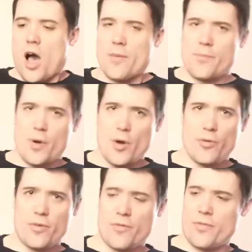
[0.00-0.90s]
And
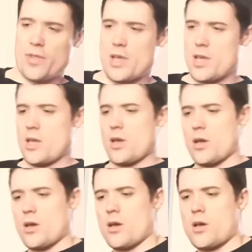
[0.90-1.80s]
both of the
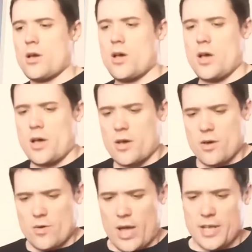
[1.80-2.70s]

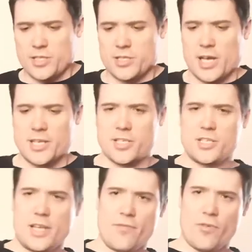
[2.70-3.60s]

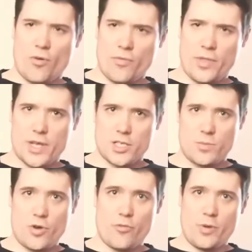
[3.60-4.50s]
exercises involve this
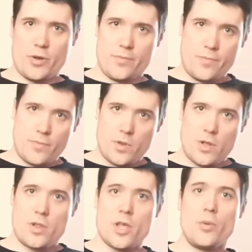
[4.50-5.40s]
movement.
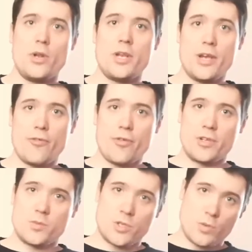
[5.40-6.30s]
The only
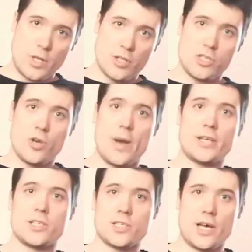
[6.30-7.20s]
difference between the two
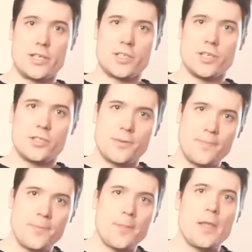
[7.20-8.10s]
exercises
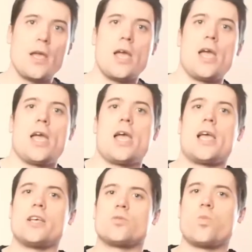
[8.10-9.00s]

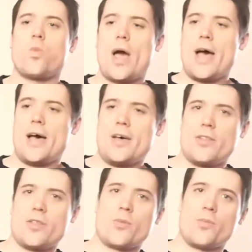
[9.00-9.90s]
is
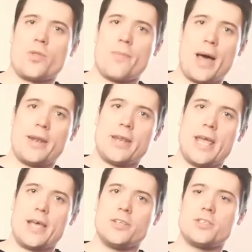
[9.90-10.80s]
where the band
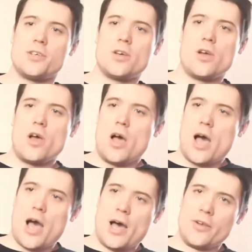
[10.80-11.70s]
is
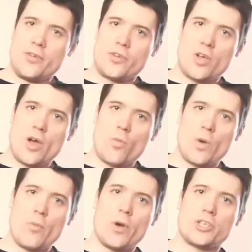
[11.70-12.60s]
and
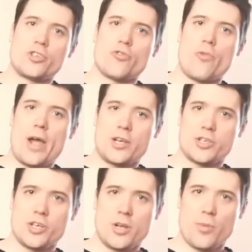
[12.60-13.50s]
in which
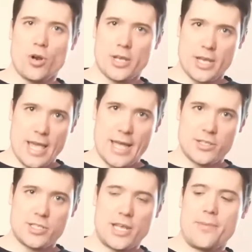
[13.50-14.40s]
direction you're pulling
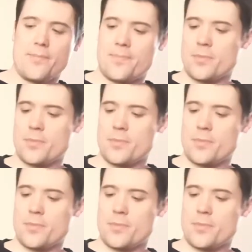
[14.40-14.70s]
against it.